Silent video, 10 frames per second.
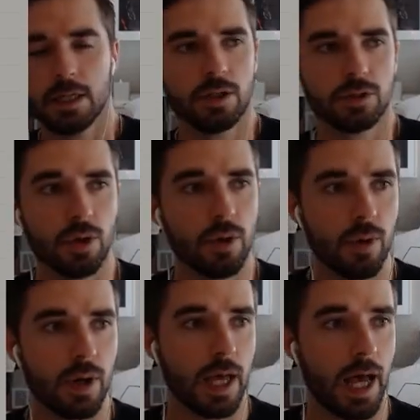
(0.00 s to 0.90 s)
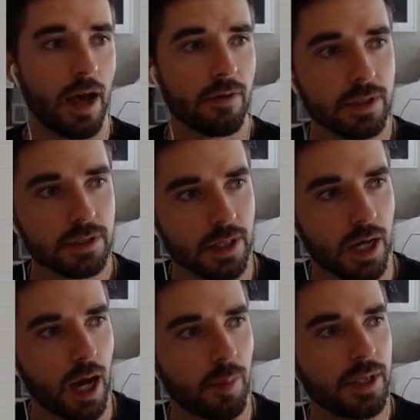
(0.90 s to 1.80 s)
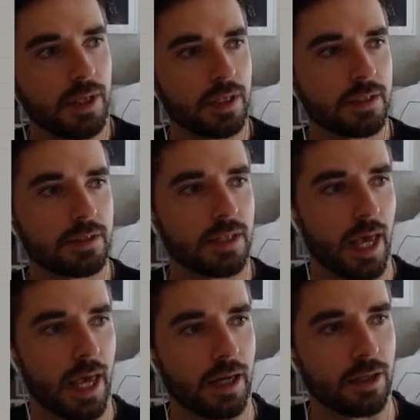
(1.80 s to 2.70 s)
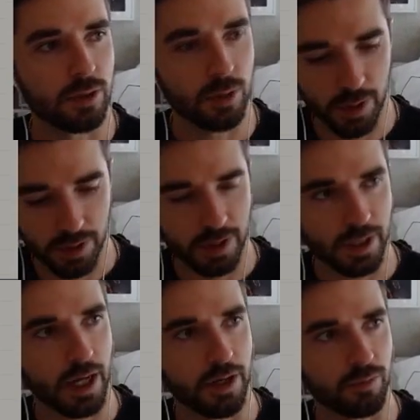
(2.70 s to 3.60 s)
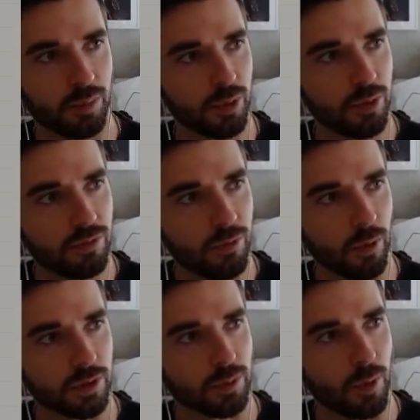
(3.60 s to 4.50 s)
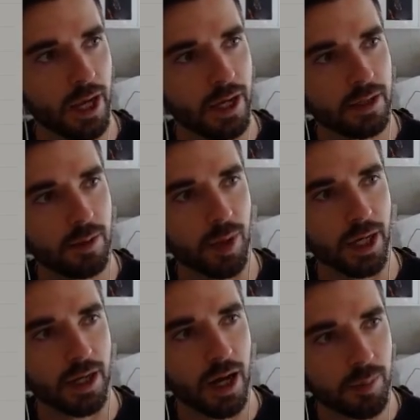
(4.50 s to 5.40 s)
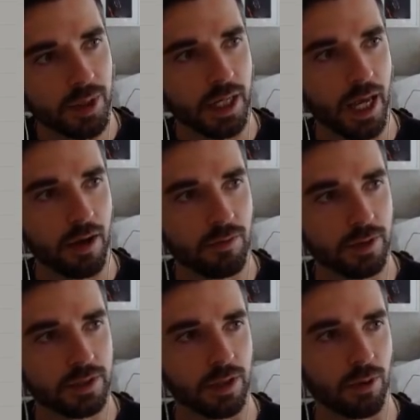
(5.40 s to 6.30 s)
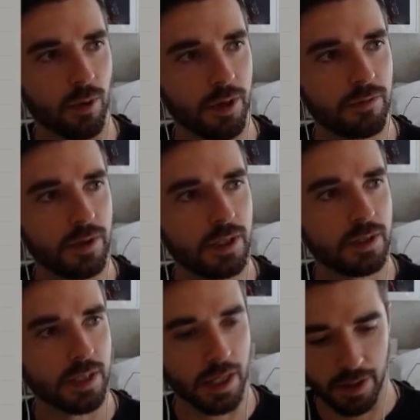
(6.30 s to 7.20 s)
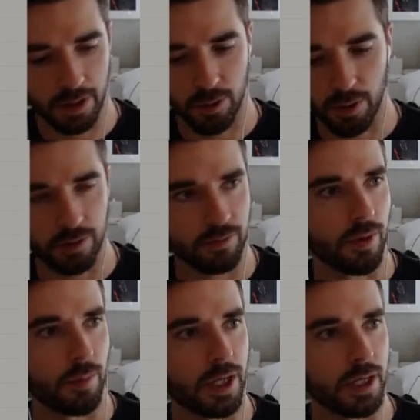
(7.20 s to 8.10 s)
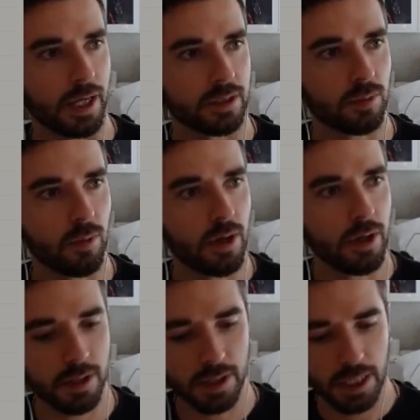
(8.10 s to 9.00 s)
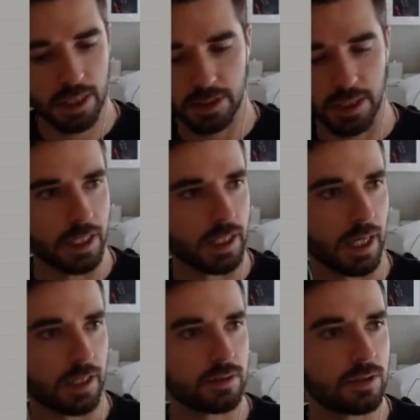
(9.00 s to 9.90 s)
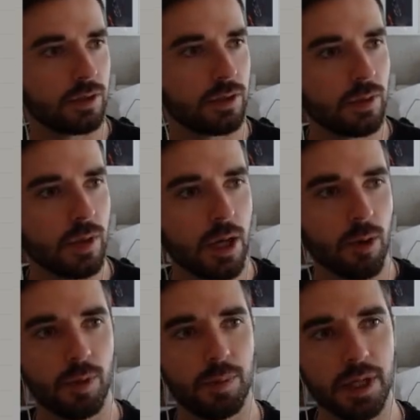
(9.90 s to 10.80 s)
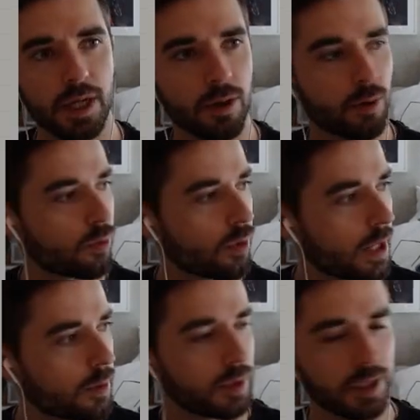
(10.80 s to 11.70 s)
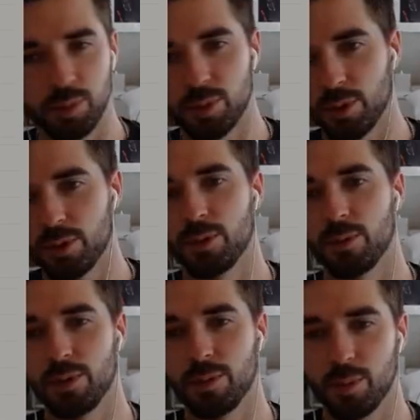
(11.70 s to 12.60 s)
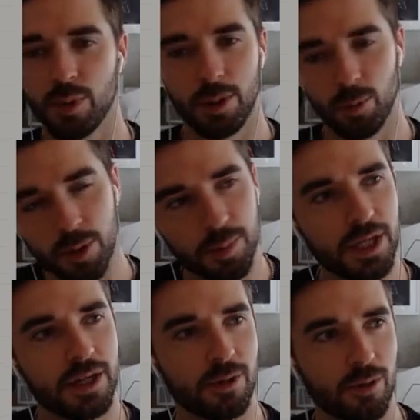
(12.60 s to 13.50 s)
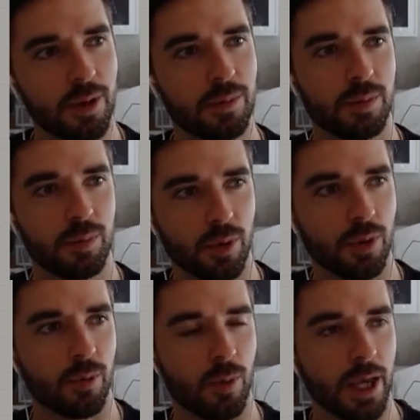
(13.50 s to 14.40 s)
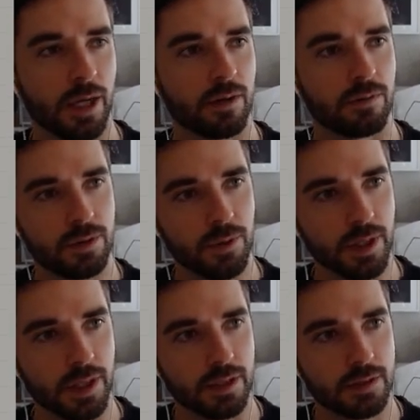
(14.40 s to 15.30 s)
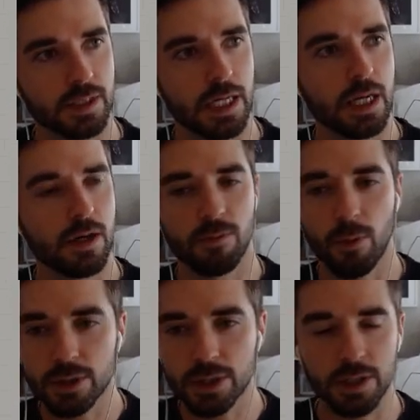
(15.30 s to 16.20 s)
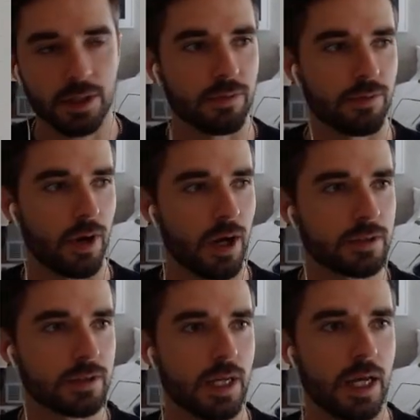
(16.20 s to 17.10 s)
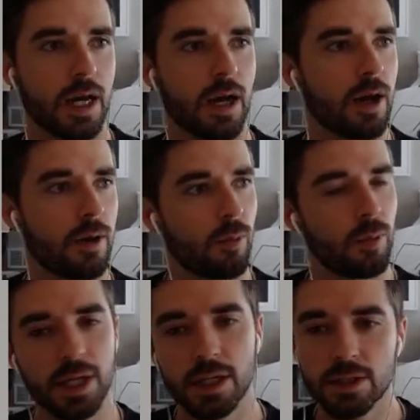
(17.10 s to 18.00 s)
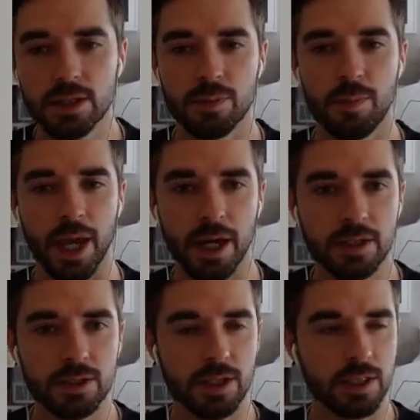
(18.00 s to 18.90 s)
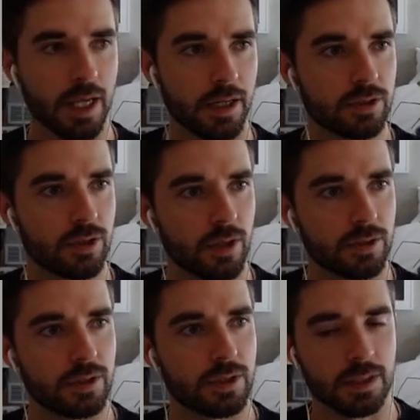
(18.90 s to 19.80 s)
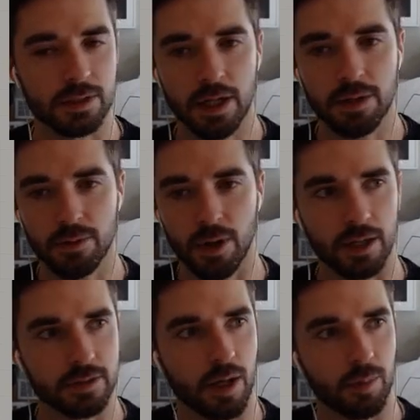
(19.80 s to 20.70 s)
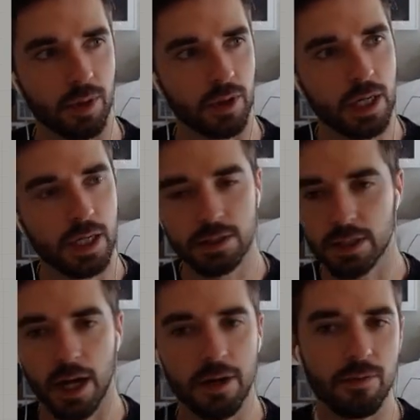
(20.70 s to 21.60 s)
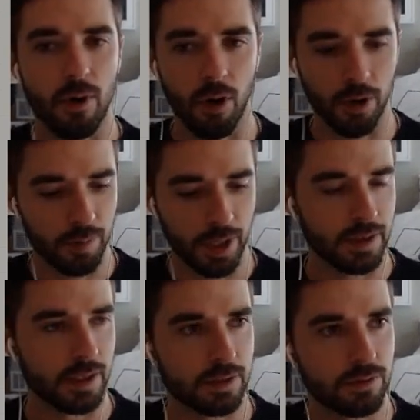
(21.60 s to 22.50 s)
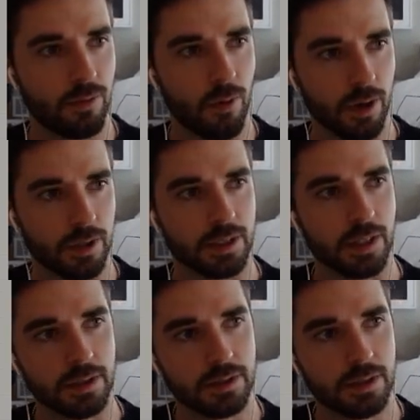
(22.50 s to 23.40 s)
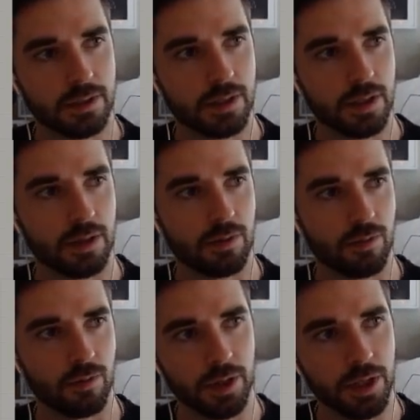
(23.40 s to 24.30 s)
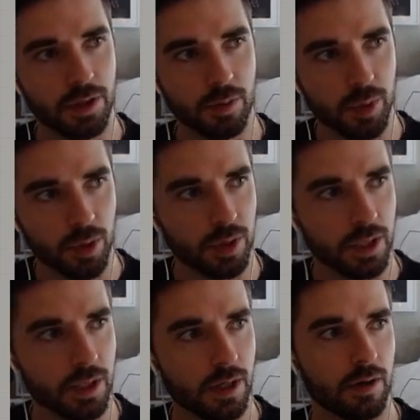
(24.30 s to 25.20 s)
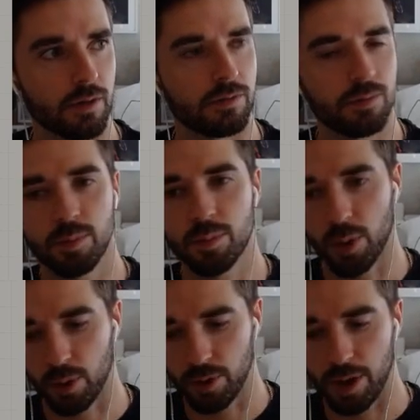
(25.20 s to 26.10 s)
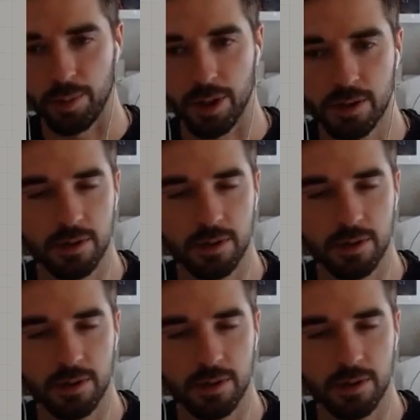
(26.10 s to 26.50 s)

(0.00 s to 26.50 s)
So having to copy this and do it the kind of brute force way by copying every single one of these and then going from index 1 to index 2 would be incredibly brutal. It would be an incredibly brutal way of doing this. Fortunately for us, we can just manage the data structures inside of Grasshopper to kind of automate this for us. And this is really the beauty of programming.